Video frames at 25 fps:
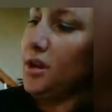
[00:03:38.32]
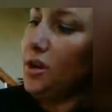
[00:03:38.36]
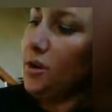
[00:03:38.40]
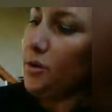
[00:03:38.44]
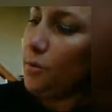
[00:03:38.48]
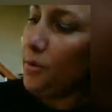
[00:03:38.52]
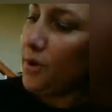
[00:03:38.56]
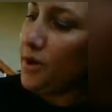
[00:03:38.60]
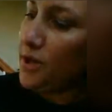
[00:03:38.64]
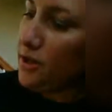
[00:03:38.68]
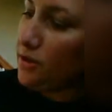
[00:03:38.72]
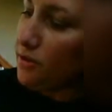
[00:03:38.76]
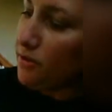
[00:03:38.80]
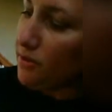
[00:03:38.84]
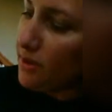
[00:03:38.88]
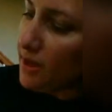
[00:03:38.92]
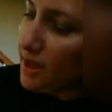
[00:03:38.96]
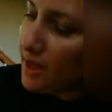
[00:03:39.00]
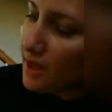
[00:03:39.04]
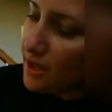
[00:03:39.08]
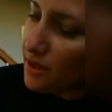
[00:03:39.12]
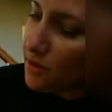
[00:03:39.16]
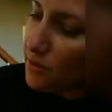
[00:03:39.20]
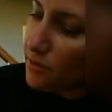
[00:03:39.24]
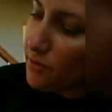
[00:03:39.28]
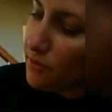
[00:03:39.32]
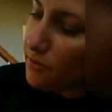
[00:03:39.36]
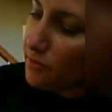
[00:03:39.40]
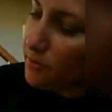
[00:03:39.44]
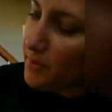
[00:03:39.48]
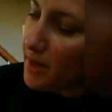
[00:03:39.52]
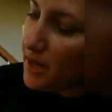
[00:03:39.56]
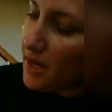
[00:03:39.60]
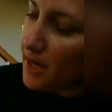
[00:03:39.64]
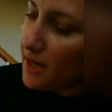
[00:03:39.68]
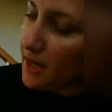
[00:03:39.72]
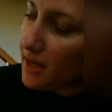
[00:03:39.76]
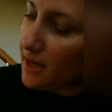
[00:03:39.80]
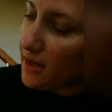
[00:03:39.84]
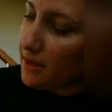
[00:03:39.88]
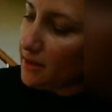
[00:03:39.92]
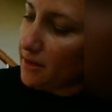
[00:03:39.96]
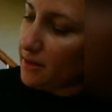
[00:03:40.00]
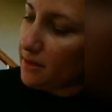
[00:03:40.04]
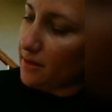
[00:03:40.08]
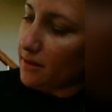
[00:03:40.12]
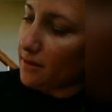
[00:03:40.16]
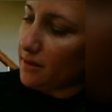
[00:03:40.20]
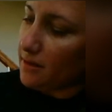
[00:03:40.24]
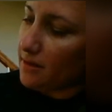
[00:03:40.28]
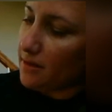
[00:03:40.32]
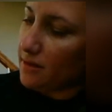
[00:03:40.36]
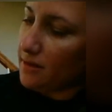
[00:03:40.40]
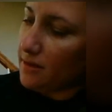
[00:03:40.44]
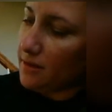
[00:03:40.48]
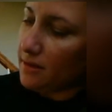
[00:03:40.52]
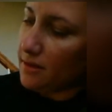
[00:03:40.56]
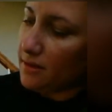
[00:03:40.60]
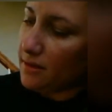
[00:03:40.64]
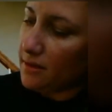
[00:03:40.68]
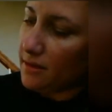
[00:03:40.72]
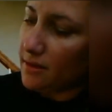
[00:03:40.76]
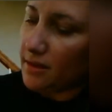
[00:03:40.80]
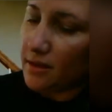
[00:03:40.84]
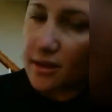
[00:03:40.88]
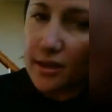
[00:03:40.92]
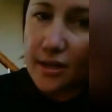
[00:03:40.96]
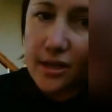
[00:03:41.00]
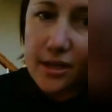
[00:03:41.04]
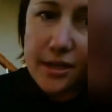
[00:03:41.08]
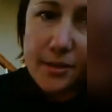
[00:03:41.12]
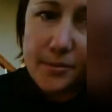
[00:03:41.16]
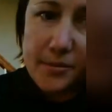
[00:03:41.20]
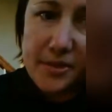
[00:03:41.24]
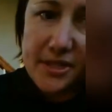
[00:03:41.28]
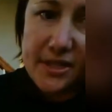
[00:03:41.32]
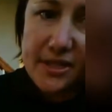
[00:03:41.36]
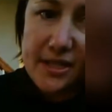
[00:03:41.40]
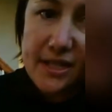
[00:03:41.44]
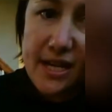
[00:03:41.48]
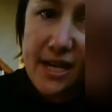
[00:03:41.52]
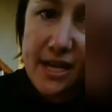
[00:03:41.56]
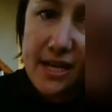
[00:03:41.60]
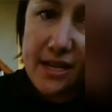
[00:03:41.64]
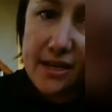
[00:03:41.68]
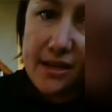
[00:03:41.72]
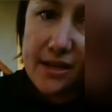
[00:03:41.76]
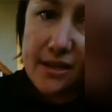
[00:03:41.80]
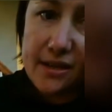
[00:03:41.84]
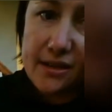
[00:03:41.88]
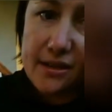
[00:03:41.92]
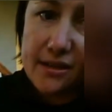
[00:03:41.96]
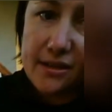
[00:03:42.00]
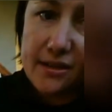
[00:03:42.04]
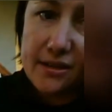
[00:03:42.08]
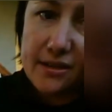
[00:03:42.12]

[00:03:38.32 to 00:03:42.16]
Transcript: When you think you have made a mistake,